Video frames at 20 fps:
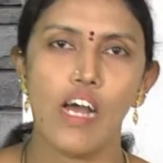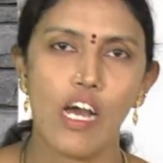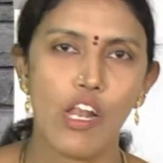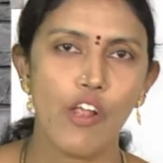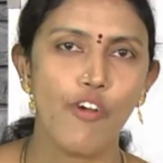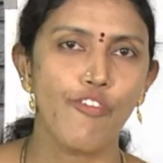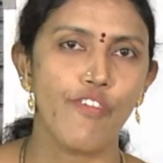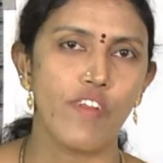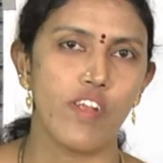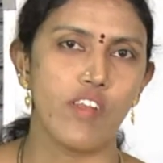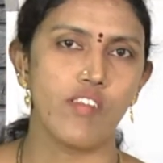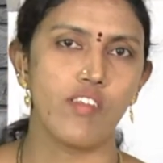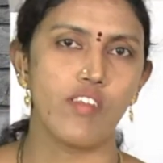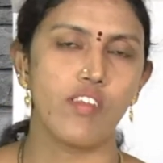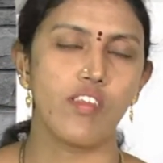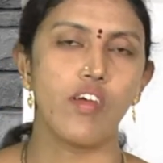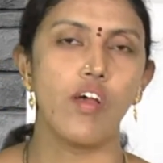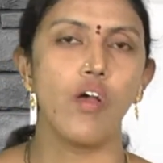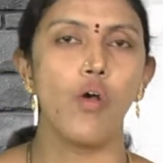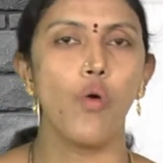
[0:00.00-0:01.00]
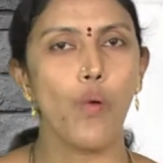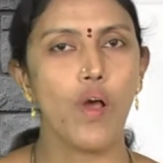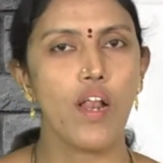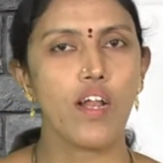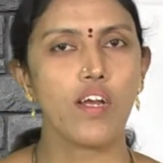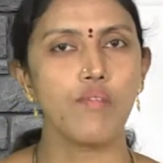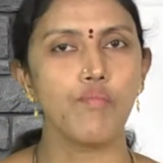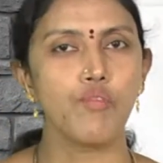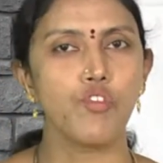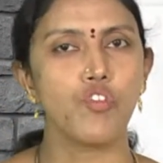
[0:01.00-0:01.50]
Hello friends,
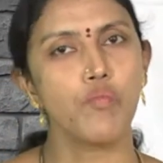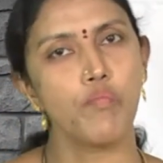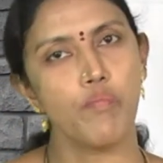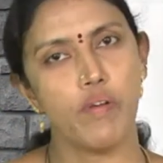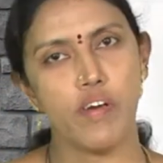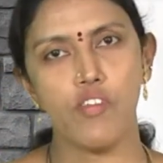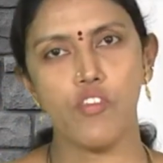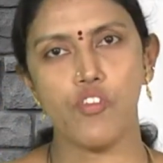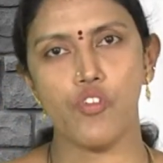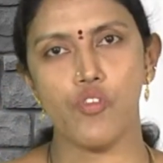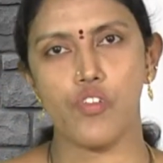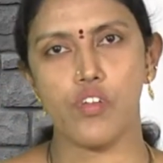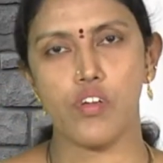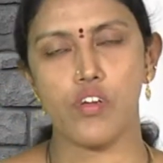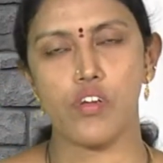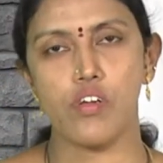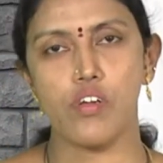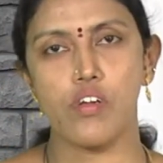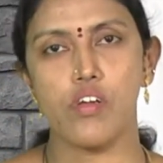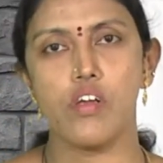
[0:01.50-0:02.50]
welcome to Best Tutor.